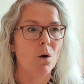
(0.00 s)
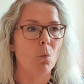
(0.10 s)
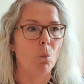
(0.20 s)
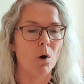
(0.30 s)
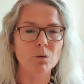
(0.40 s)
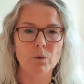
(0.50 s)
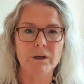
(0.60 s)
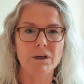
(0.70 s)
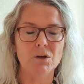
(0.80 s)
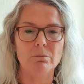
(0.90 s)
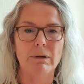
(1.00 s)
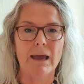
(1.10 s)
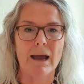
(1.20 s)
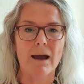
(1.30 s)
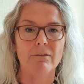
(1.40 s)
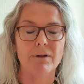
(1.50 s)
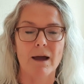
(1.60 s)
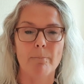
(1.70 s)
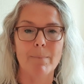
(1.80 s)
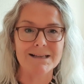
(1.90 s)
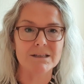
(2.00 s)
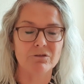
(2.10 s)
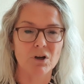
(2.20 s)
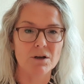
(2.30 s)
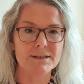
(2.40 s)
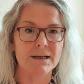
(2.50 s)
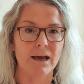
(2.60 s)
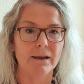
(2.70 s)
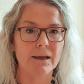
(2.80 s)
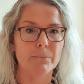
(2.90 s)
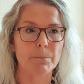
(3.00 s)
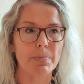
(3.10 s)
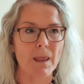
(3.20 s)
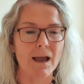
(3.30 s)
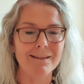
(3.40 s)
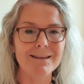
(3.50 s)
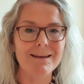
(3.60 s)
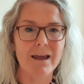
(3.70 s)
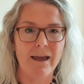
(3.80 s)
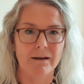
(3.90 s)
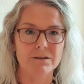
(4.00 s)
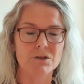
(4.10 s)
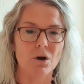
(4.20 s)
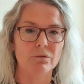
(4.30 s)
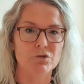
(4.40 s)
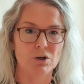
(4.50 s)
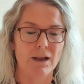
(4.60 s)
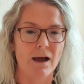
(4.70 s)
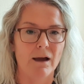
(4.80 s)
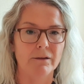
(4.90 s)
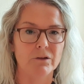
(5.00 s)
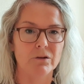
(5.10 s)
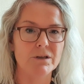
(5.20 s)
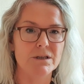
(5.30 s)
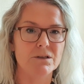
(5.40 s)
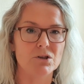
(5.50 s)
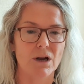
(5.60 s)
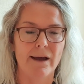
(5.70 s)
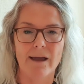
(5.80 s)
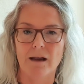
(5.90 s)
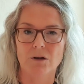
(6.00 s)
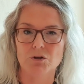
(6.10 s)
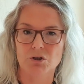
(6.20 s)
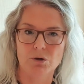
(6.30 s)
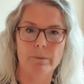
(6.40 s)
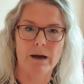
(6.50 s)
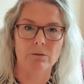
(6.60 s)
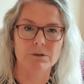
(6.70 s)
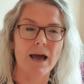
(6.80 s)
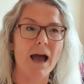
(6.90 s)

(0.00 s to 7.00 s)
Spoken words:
1 week you may have a massive loss. Like at the end of July, the 30th of July, I lost 2 pounds.